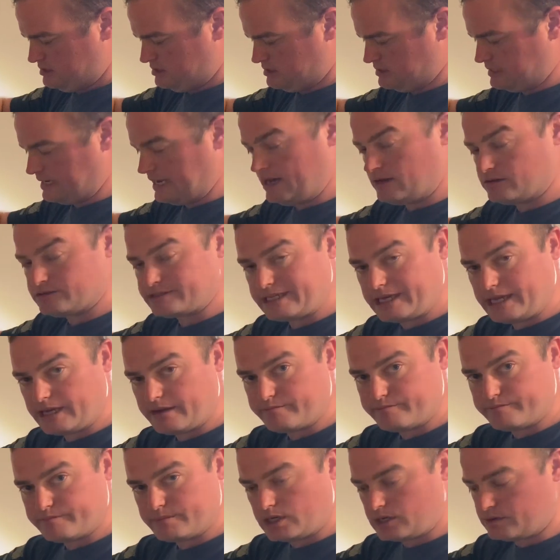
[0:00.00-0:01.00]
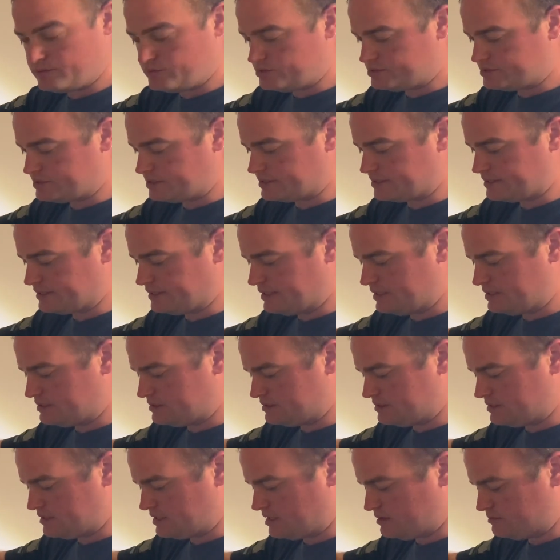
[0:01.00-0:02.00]
Now it's kind of almost like a
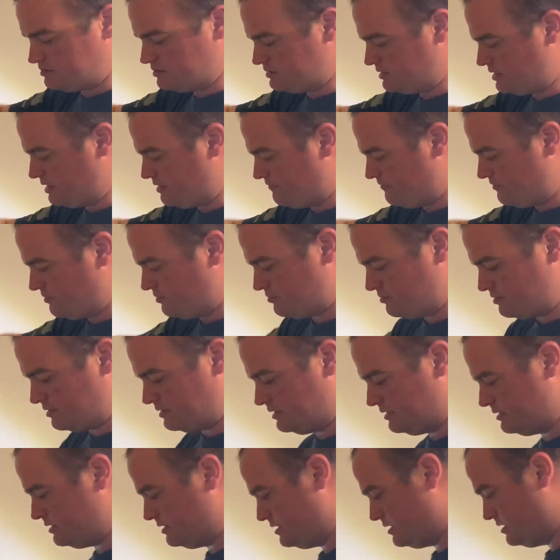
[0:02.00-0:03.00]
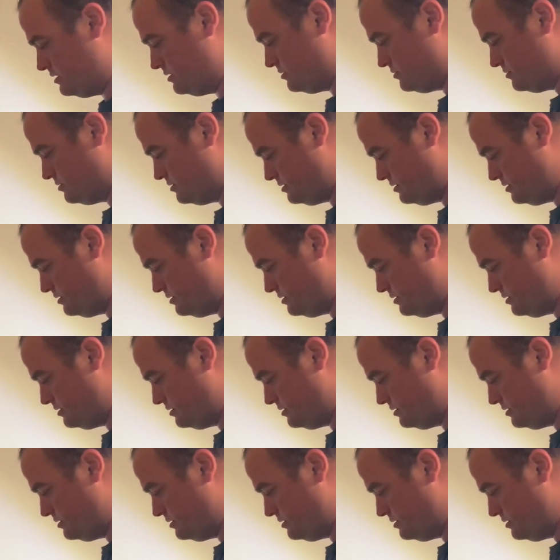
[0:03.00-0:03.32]
guessing game, just how far do I need to go.